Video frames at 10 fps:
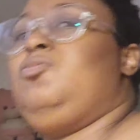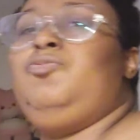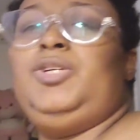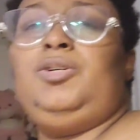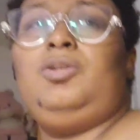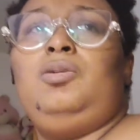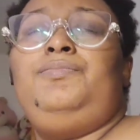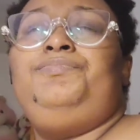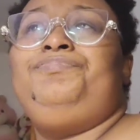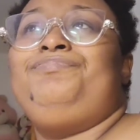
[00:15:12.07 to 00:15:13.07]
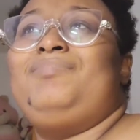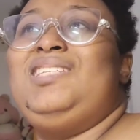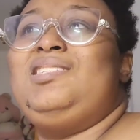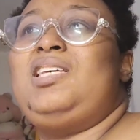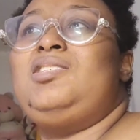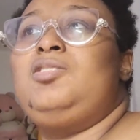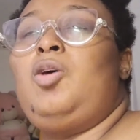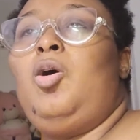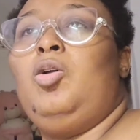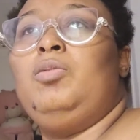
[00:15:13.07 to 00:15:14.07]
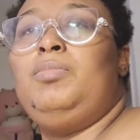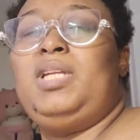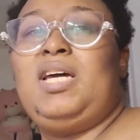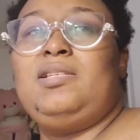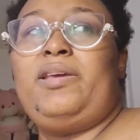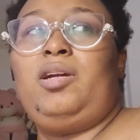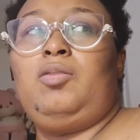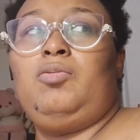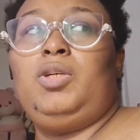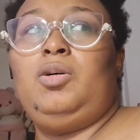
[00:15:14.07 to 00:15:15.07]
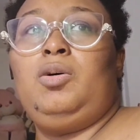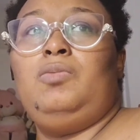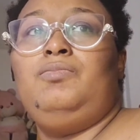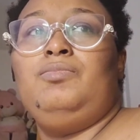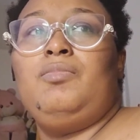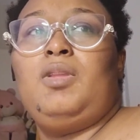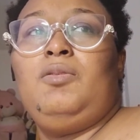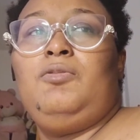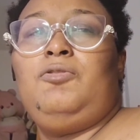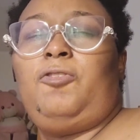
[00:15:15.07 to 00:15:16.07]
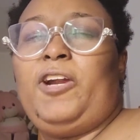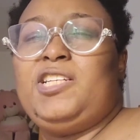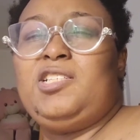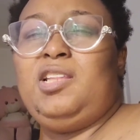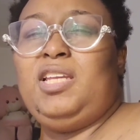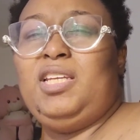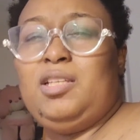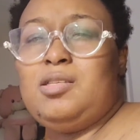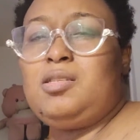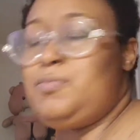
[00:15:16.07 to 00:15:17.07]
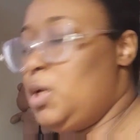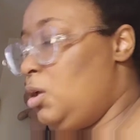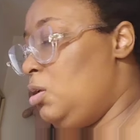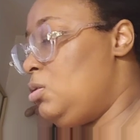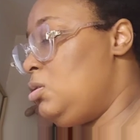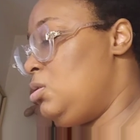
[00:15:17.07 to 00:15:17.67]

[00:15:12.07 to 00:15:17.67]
a real, it says salt, but it has like a real fresh linen smell.